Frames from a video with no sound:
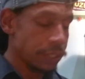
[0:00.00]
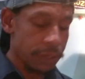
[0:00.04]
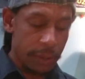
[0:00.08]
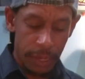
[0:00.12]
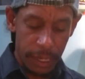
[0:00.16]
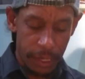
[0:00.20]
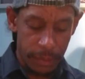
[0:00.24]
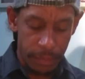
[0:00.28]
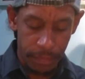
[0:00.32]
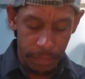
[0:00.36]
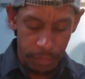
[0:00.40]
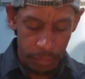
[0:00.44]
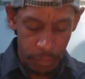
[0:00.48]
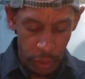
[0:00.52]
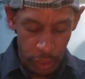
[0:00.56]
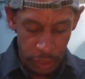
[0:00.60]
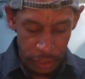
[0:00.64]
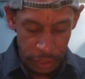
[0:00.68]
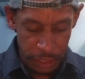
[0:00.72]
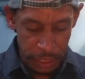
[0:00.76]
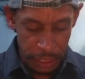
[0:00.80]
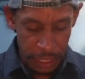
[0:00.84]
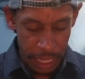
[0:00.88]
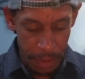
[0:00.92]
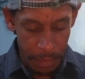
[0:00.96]
so. I didn't
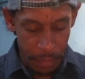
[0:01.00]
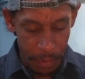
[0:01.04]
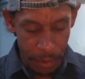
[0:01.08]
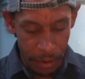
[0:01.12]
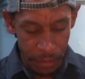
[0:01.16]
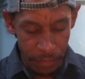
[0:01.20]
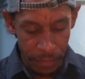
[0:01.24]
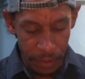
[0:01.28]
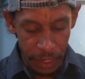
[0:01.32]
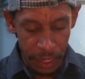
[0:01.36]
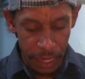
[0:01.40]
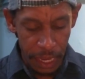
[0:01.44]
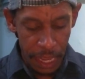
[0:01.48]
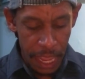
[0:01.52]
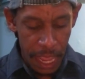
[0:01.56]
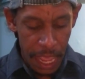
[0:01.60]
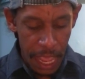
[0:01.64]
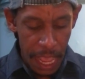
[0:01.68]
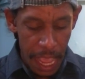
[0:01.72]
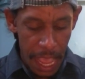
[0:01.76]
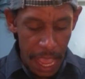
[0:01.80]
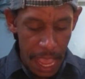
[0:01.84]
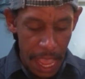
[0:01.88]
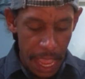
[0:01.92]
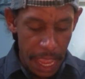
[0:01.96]
really see that part of it.
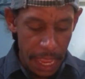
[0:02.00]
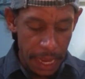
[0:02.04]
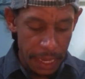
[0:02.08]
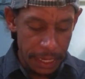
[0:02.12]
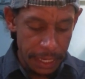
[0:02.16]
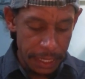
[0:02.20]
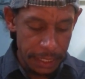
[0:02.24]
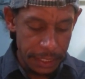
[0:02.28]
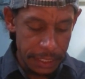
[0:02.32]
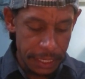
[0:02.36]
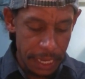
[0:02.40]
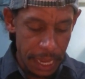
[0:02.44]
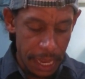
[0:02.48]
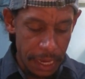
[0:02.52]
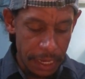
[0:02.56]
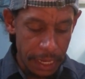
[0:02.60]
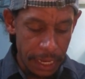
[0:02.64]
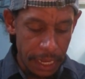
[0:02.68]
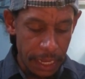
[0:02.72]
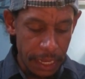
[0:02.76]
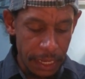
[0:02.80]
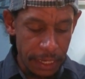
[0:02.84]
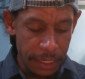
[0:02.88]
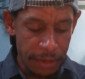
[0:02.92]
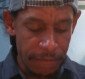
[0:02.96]
And it's got
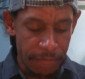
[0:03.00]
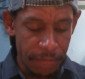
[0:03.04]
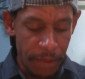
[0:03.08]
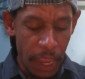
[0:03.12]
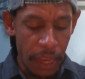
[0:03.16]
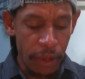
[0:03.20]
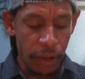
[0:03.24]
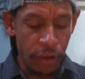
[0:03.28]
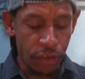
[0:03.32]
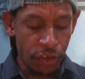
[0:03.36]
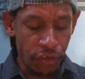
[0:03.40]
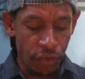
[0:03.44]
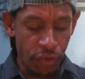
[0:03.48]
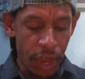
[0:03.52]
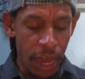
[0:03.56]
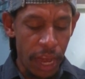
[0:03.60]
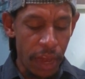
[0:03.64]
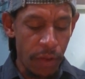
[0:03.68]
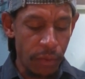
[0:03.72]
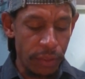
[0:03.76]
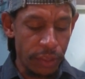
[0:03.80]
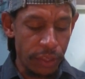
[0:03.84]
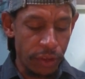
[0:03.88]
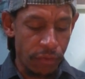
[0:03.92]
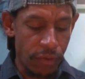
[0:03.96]
a divider tray
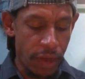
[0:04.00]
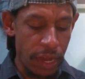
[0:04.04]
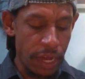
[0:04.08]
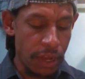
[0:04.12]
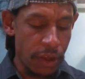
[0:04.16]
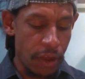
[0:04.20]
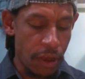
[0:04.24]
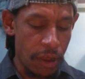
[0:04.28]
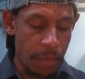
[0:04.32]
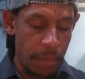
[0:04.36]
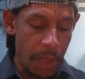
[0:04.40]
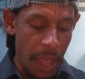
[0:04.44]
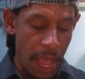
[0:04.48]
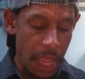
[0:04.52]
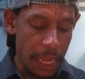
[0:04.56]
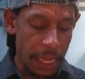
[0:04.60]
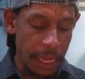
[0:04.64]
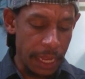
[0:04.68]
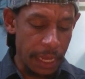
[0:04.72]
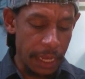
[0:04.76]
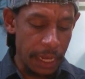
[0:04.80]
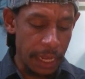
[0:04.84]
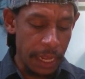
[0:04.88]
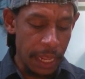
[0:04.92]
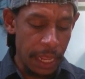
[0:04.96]
with a credit card
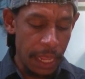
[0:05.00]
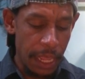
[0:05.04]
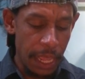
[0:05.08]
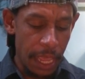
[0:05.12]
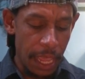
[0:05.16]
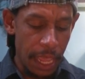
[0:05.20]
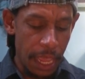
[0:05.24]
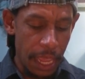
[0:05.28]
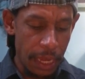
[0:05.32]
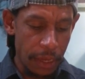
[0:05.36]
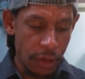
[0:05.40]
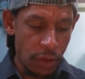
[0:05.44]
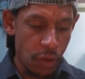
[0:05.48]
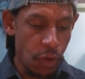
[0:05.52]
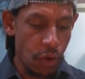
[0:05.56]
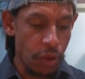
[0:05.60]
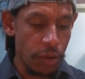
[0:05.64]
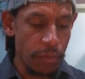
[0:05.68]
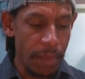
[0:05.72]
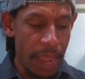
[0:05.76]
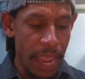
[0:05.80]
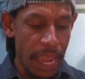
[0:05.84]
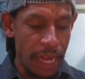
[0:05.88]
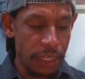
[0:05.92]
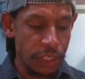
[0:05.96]
pocket and
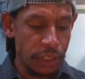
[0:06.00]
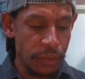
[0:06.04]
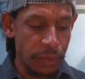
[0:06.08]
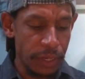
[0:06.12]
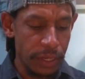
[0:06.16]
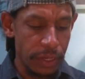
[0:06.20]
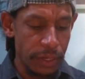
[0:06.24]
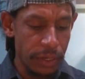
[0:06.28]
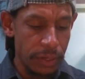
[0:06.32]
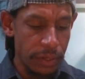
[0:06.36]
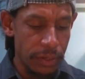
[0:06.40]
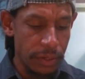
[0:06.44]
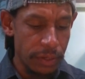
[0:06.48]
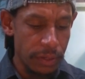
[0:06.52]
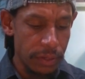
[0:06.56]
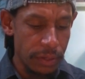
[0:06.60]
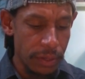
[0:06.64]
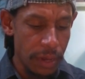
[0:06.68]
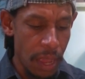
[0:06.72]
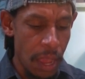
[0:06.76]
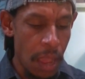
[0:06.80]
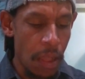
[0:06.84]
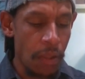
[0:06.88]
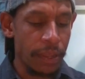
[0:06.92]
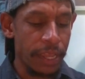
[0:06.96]
cord management.
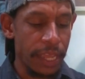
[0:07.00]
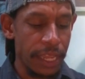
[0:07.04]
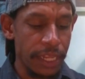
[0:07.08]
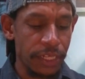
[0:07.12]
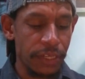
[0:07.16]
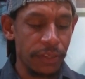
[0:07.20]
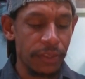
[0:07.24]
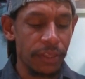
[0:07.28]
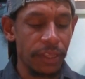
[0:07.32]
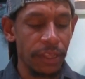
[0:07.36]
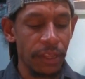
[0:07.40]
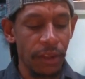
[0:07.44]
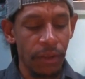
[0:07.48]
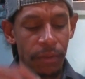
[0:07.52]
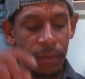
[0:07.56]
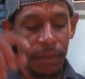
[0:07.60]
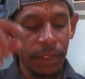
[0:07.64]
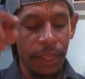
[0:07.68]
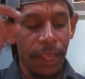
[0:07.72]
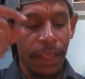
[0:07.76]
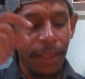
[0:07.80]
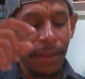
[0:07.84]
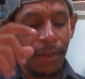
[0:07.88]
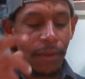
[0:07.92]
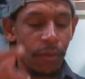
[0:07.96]
Oh, okay, so the little
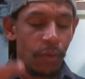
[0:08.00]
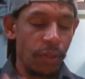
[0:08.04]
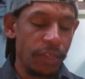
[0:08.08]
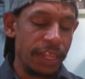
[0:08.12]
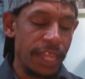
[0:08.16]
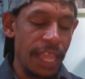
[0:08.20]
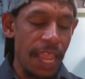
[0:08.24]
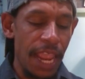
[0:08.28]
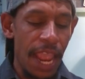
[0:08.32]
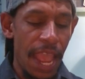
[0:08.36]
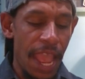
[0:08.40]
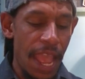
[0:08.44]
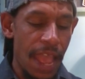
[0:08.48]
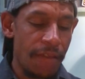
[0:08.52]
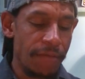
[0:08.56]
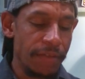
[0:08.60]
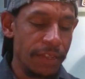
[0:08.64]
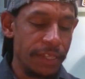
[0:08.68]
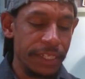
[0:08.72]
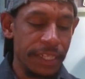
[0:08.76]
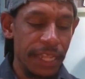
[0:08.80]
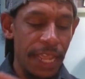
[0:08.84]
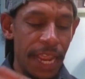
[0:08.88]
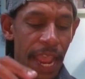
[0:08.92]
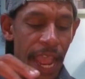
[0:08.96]
what they have
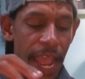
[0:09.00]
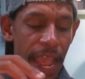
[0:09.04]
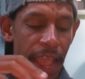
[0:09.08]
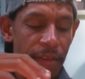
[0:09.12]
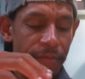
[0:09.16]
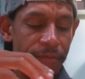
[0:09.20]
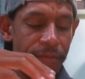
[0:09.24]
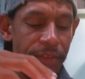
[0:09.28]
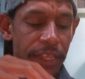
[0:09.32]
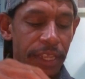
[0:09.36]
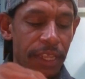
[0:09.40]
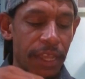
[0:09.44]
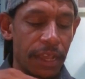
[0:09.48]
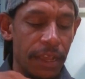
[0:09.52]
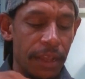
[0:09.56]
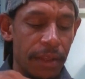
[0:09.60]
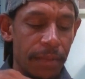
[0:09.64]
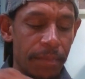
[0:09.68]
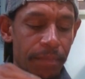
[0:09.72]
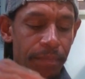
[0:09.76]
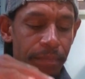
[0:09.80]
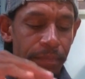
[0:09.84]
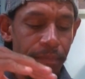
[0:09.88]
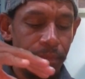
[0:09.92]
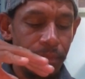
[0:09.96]
is they have the
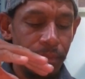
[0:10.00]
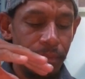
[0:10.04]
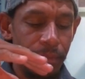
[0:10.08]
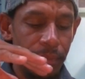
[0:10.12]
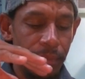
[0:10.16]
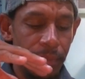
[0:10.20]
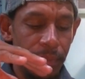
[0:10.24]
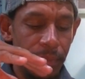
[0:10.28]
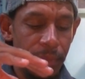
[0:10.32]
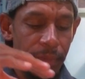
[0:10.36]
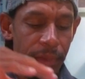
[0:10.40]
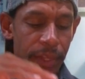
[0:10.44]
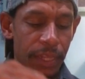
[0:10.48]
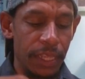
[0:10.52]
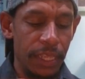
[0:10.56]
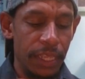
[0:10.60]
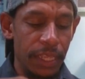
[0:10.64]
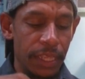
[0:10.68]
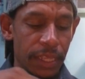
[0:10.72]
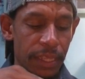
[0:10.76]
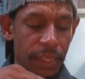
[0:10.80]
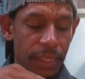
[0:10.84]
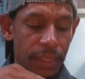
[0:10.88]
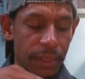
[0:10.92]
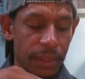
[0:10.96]
um,
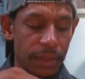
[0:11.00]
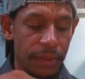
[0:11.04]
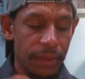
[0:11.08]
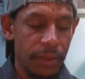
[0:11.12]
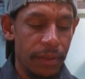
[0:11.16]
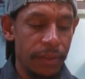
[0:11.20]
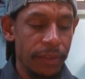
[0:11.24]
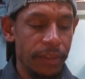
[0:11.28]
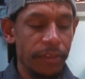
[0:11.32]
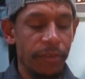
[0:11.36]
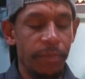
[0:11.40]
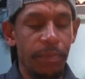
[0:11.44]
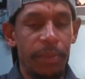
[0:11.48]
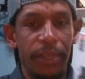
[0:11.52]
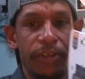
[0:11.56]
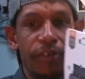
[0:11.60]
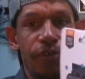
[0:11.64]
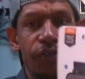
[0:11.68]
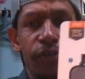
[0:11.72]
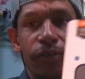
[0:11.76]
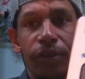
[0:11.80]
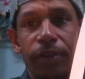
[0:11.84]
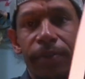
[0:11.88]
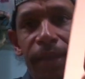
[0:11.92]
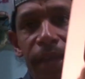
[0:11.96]
the on this
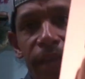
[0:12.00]
picture in the